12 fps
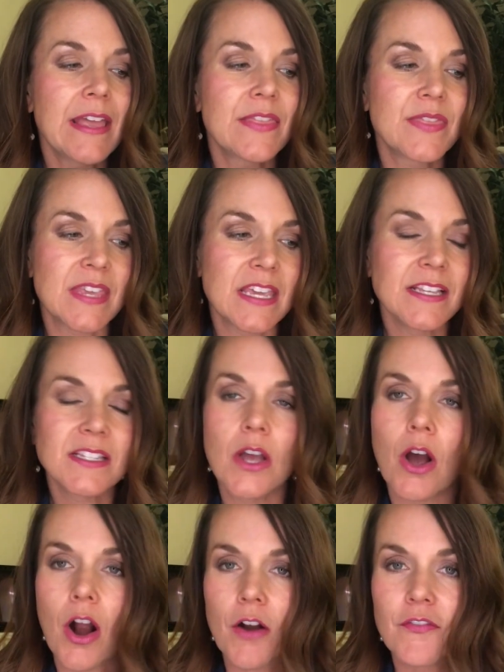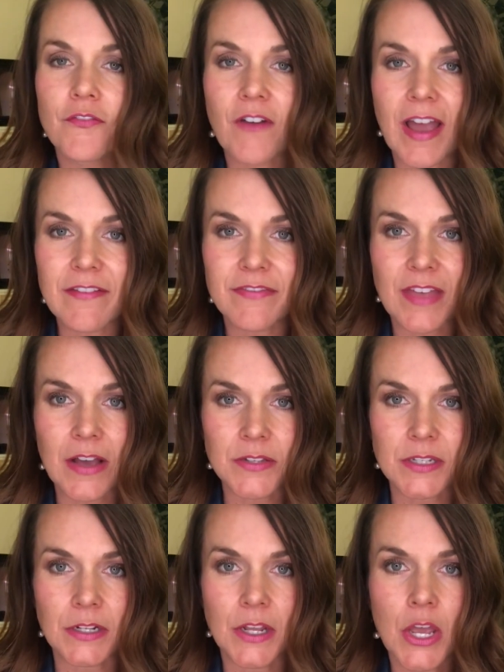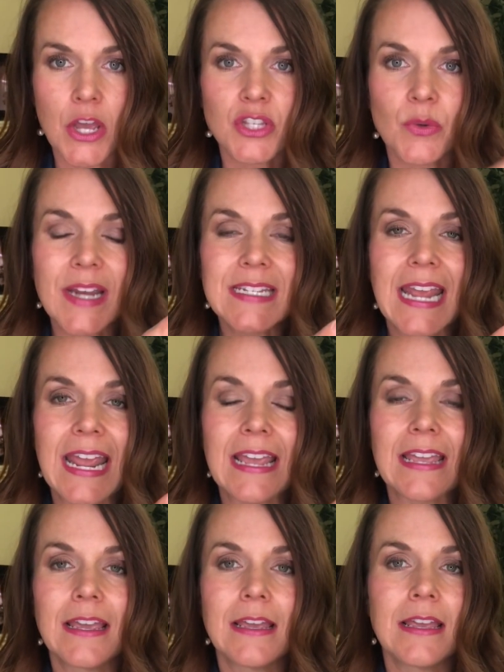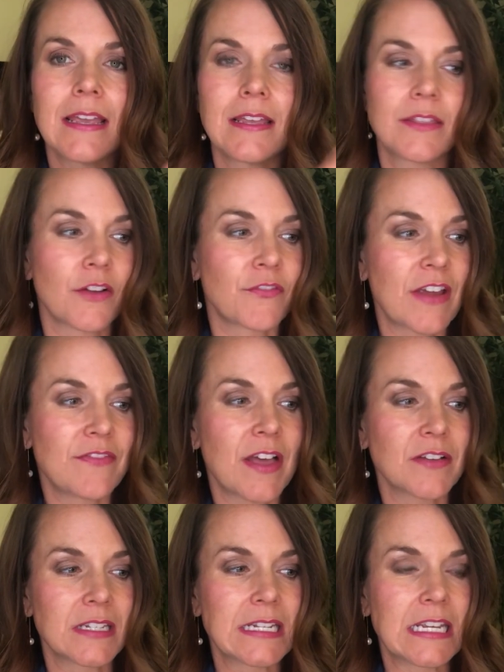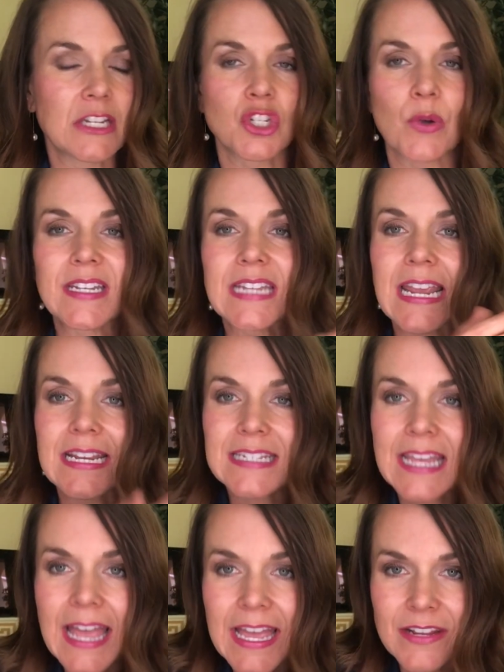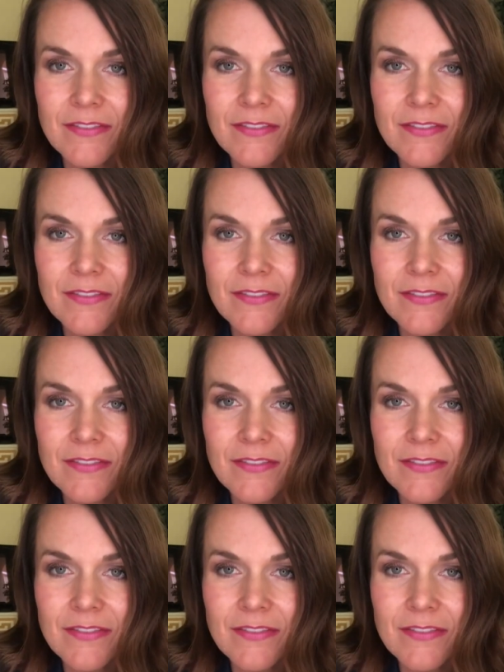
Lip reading: These are 5,000. So they're 5,000 each. So I take 10